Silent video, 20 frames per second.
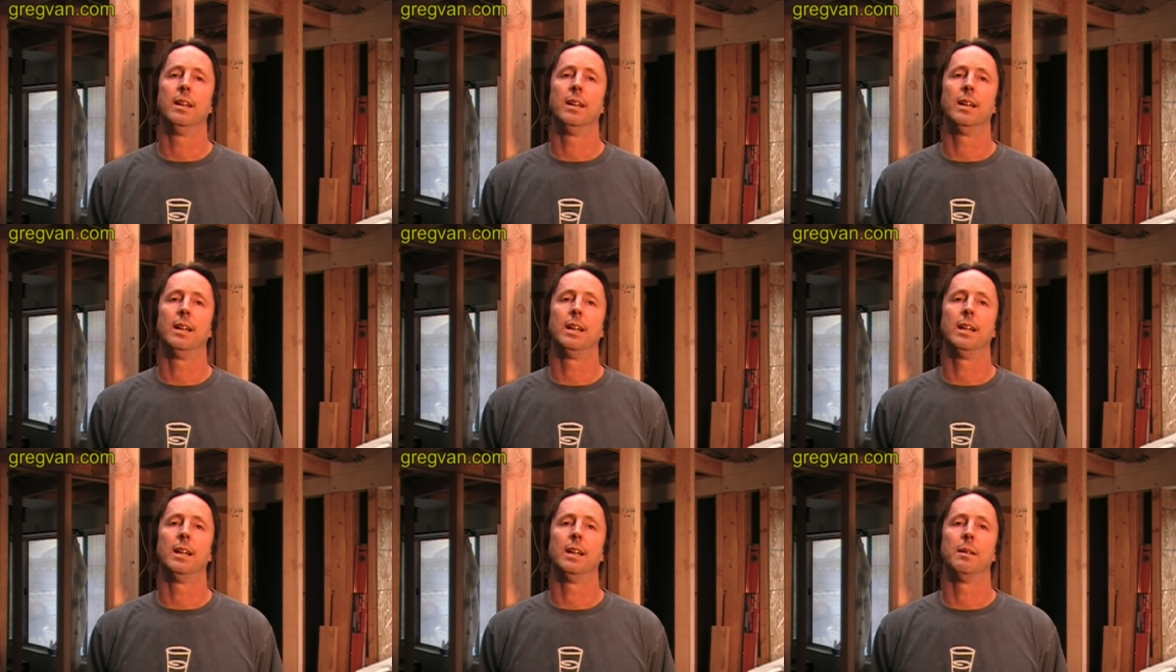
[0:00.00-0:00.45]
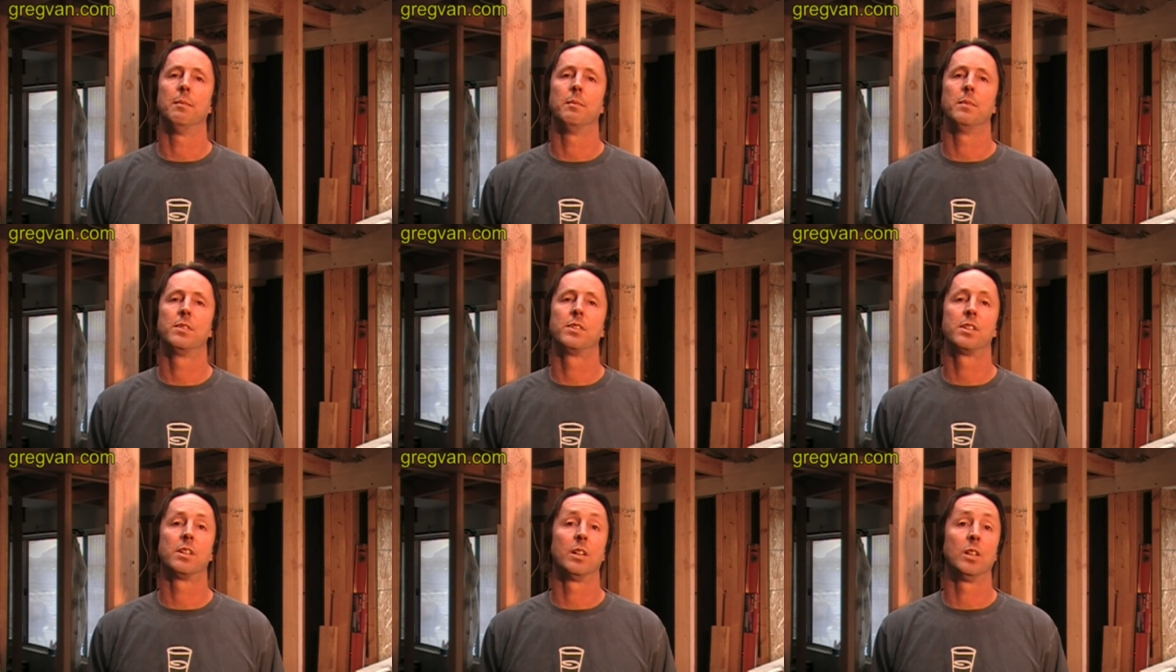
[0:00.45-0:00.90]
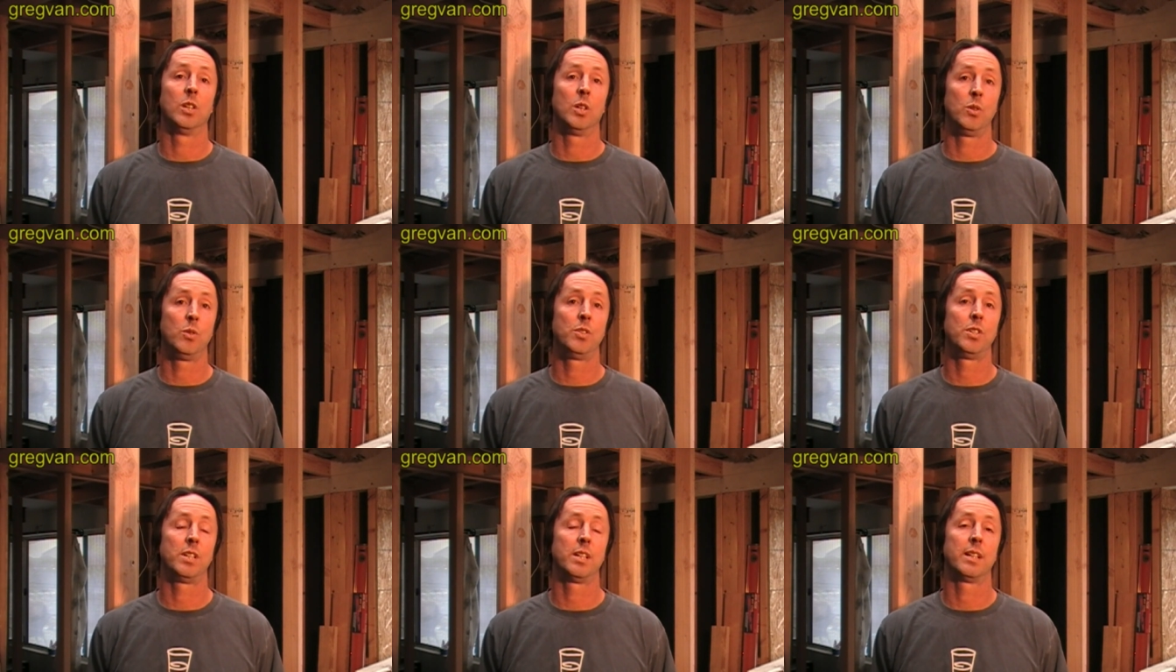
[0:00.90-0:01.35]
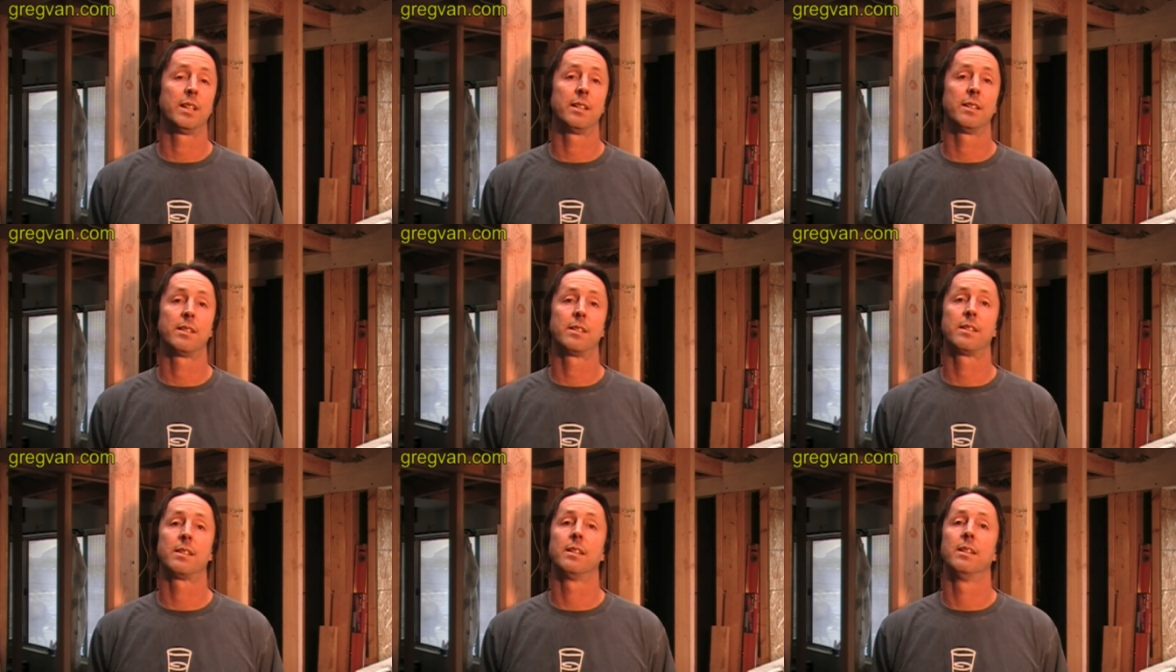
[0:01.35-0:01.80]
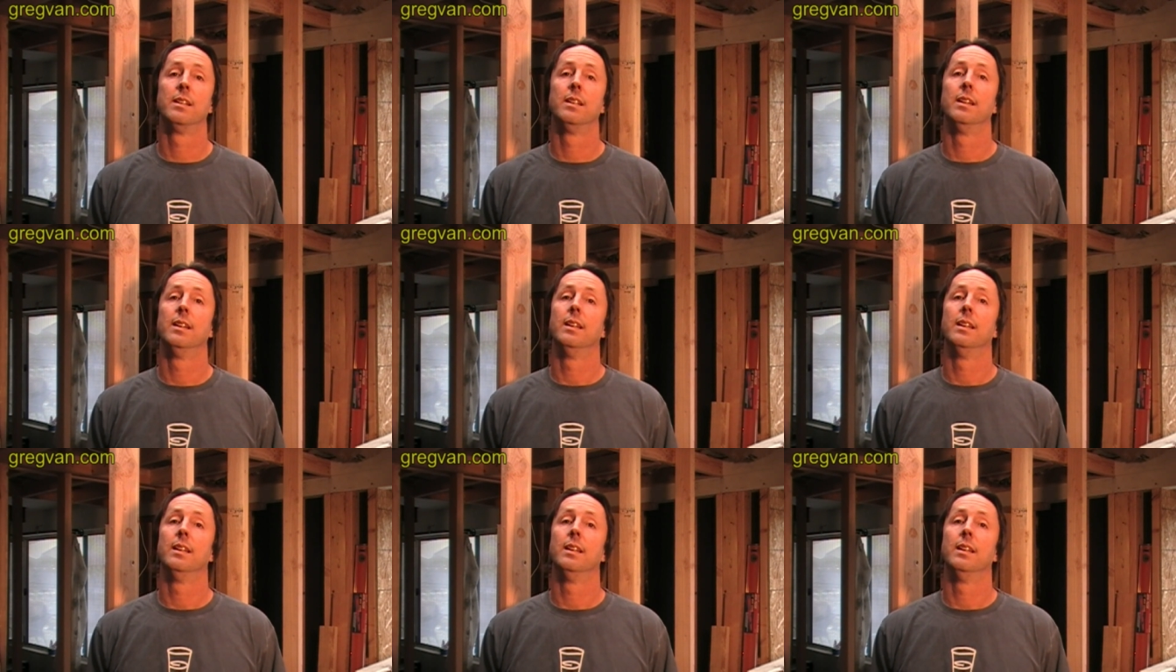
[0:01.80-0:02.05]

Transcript: um, solutions.